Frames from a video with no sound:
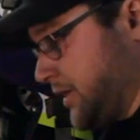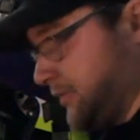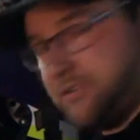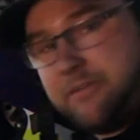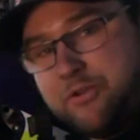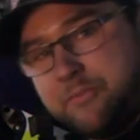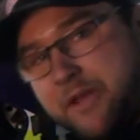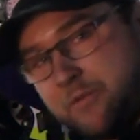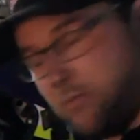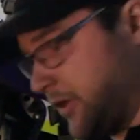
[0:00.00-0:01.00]
some of you
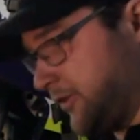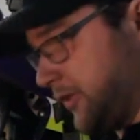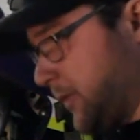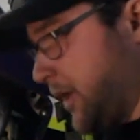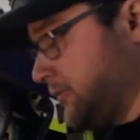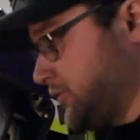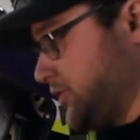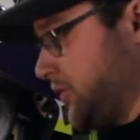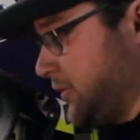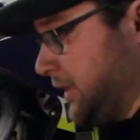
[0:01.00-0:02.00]
may have been wondering why I was
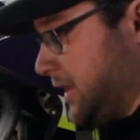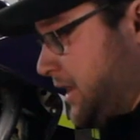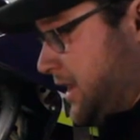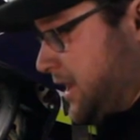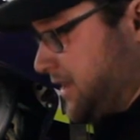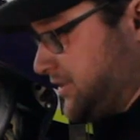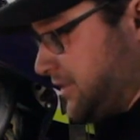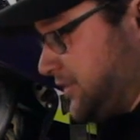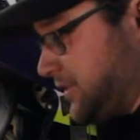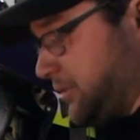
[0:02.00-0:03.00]
showing a
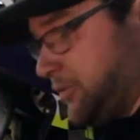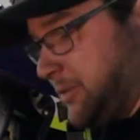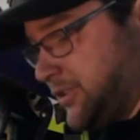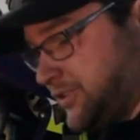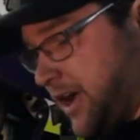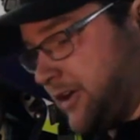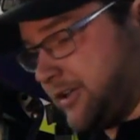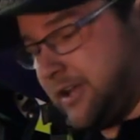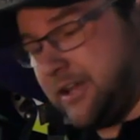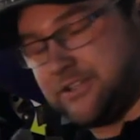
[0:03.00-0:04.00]
17mm
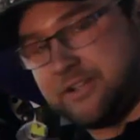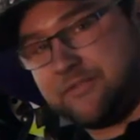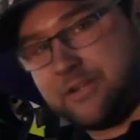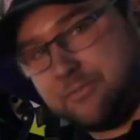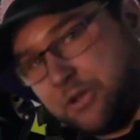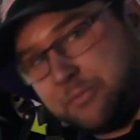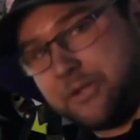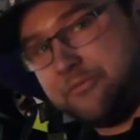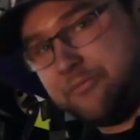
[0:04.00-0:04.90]
socket and a 17mm